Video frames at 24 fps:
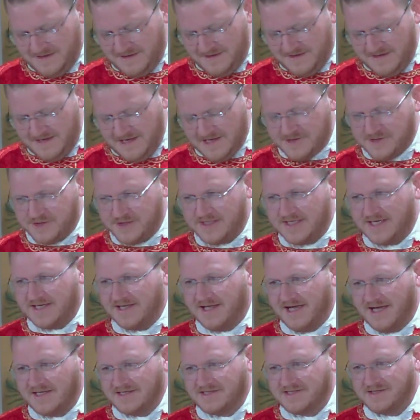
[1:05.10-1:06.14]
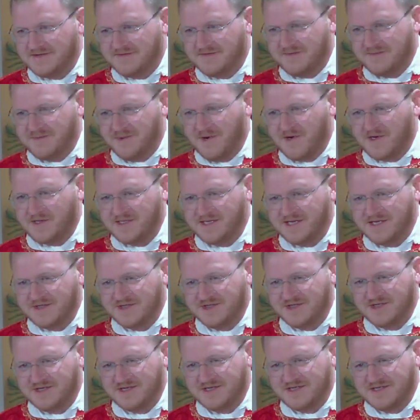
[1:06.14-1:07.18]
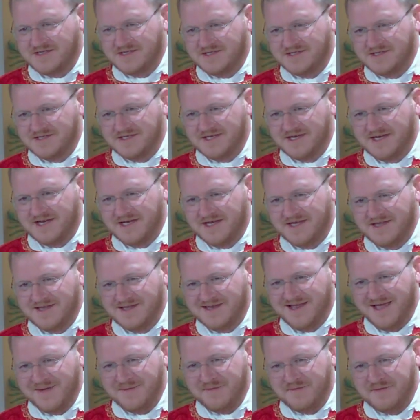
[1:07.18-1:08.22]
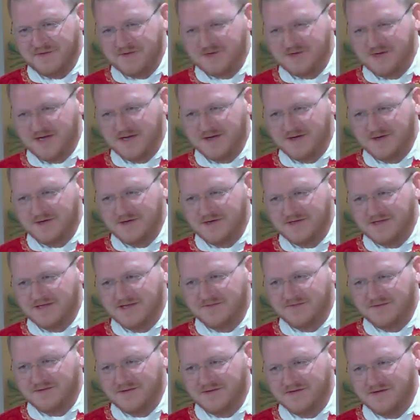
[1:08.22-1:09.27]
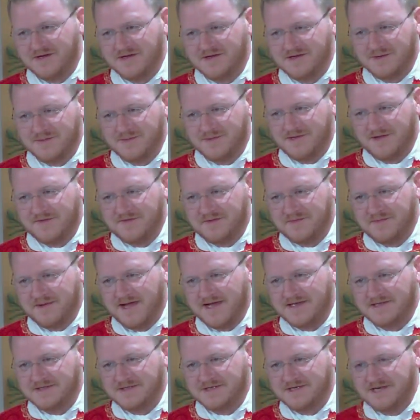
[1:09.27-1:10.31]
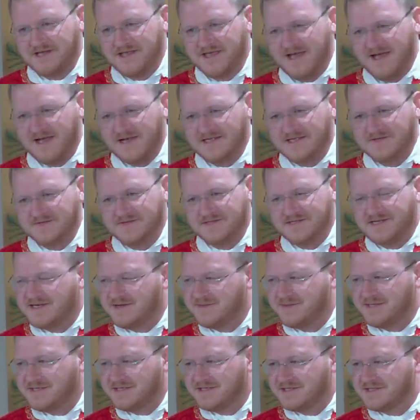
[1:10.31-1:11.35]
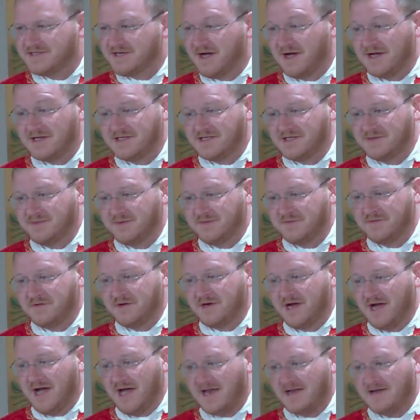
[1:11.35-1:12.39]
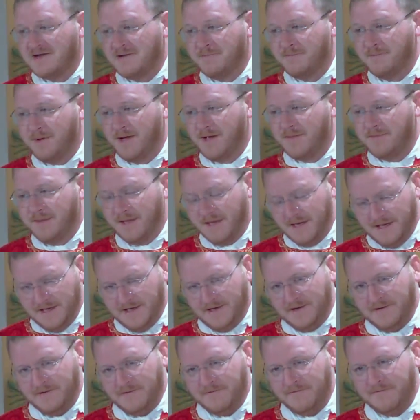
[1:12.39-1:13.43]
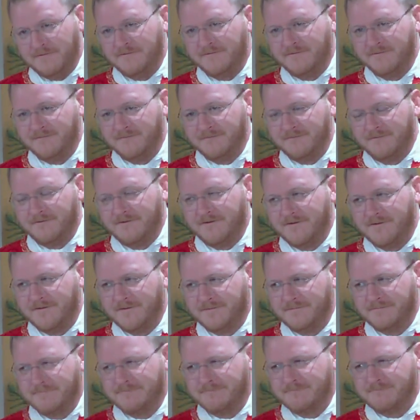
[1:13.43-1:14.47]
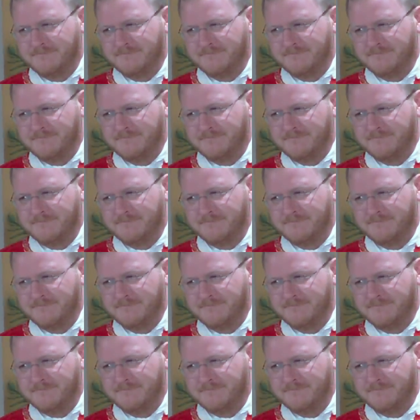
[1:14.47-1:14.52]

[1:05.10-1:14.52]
interesting lines, though, of the prayer to St. Jude is, the name of the traitor who delivered your beloved master into the hands of his enemies has caused you to be forgotten by many. And